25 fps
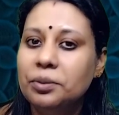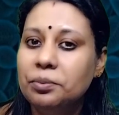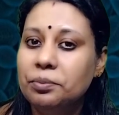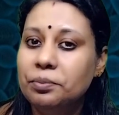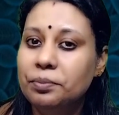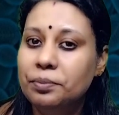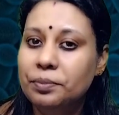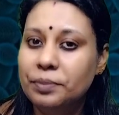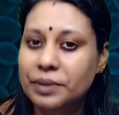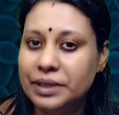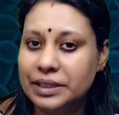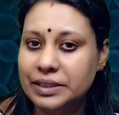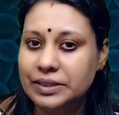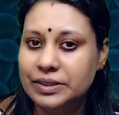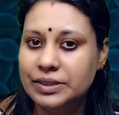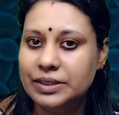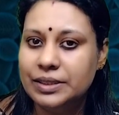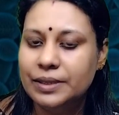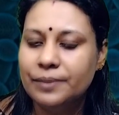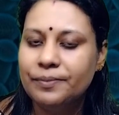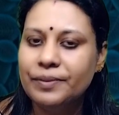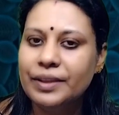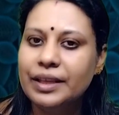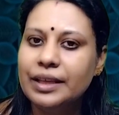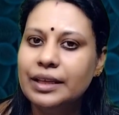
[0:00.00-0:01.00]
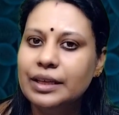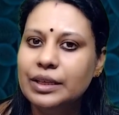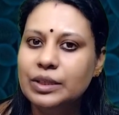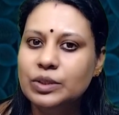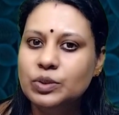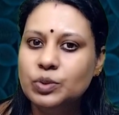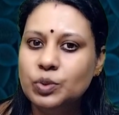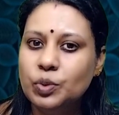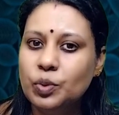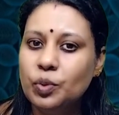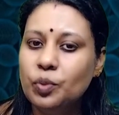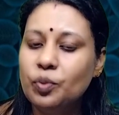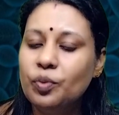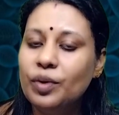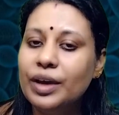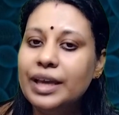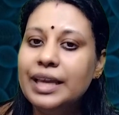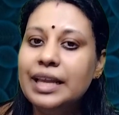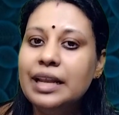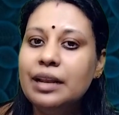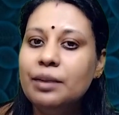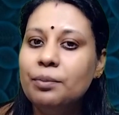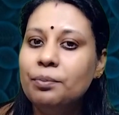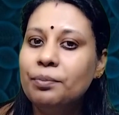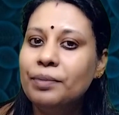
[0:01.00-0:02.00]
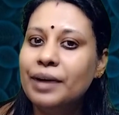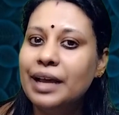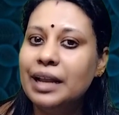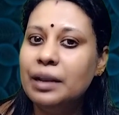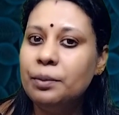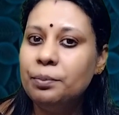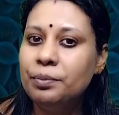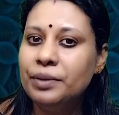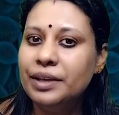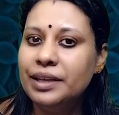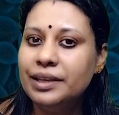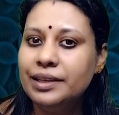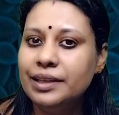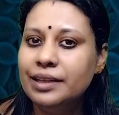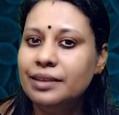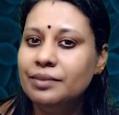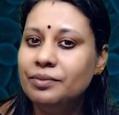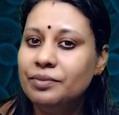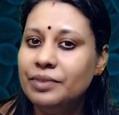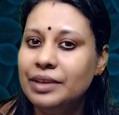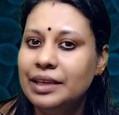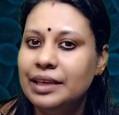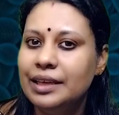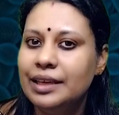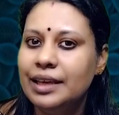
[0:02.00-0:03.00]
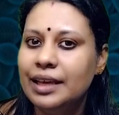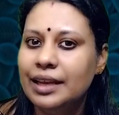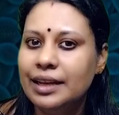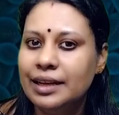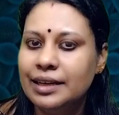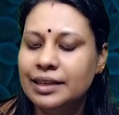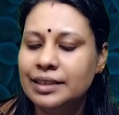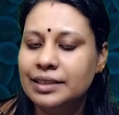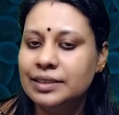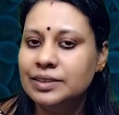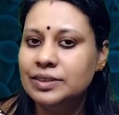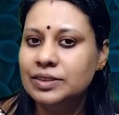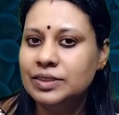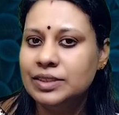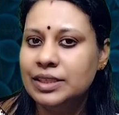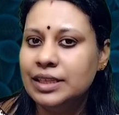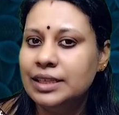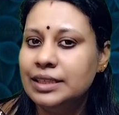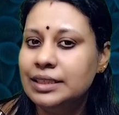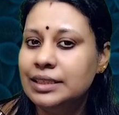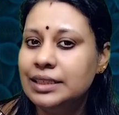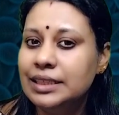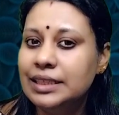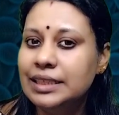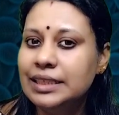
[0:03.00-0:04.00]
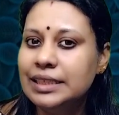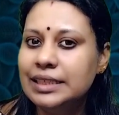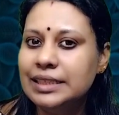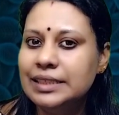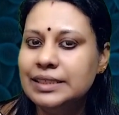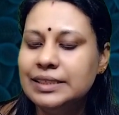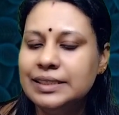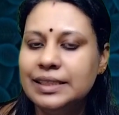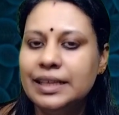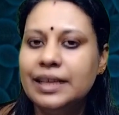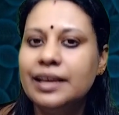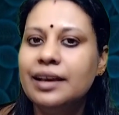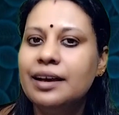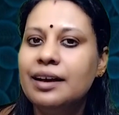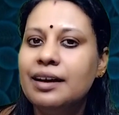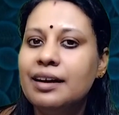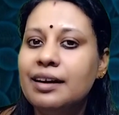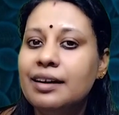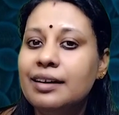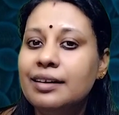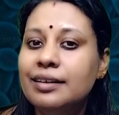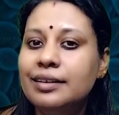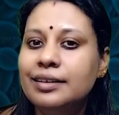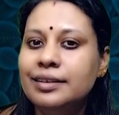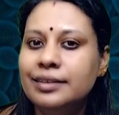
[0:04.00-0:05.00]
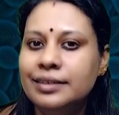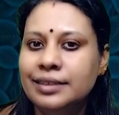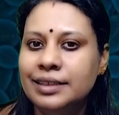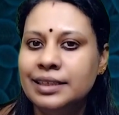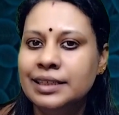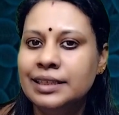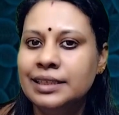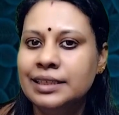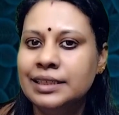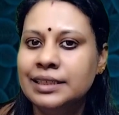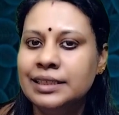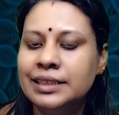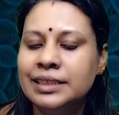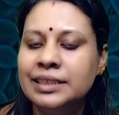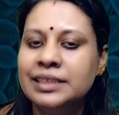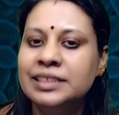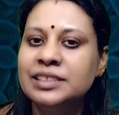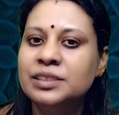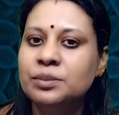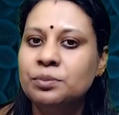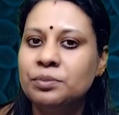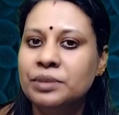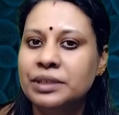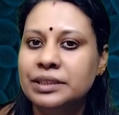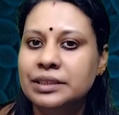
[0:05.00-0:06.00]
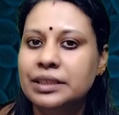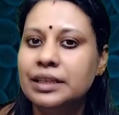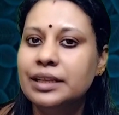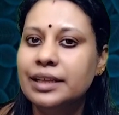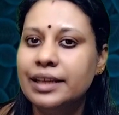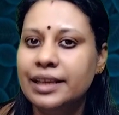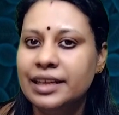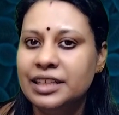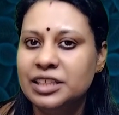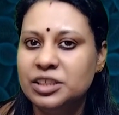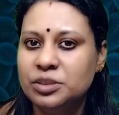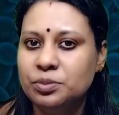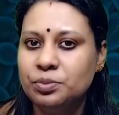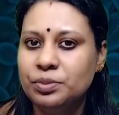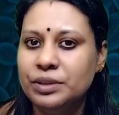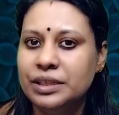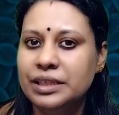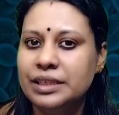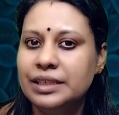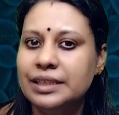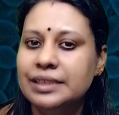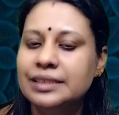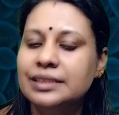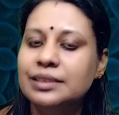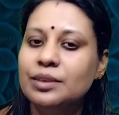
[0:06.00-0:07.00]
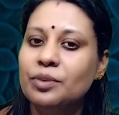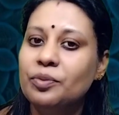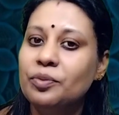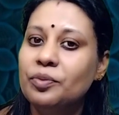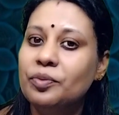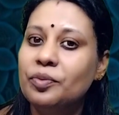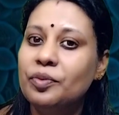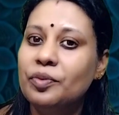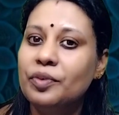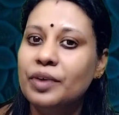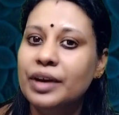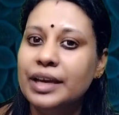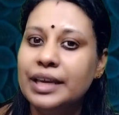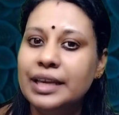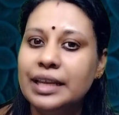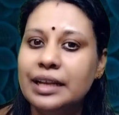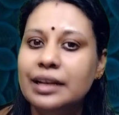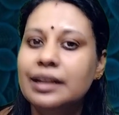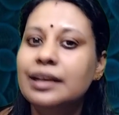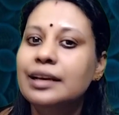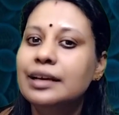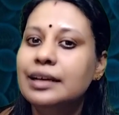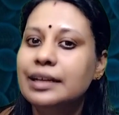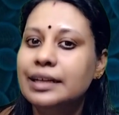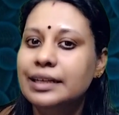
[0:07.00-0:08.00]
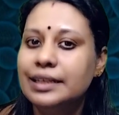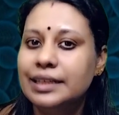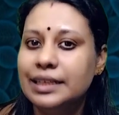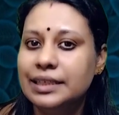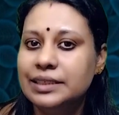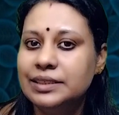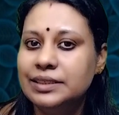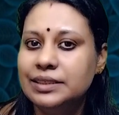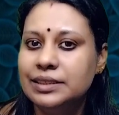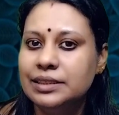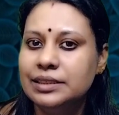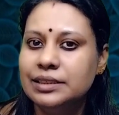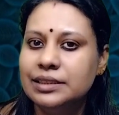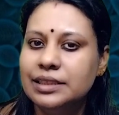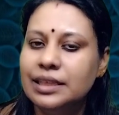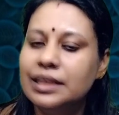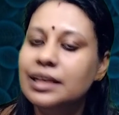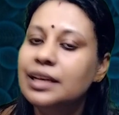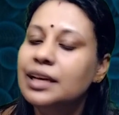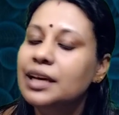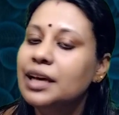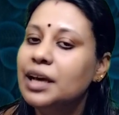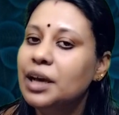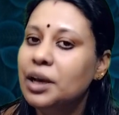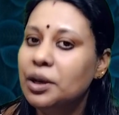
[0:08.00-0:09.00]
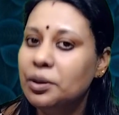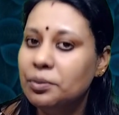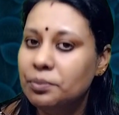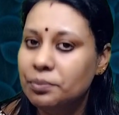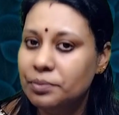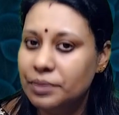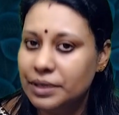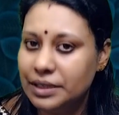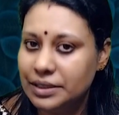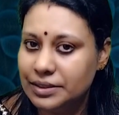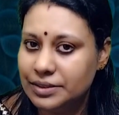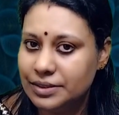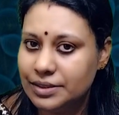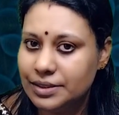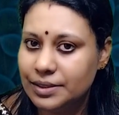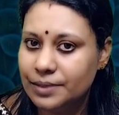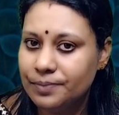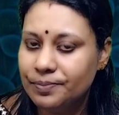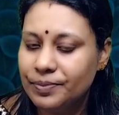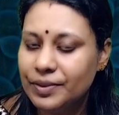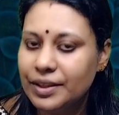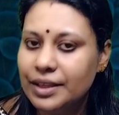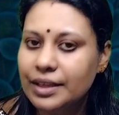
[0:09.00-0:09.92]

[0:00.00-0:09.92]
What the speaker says: breast. So while palpating, we can understand there is a hard tenderness mother experience while touching the breast.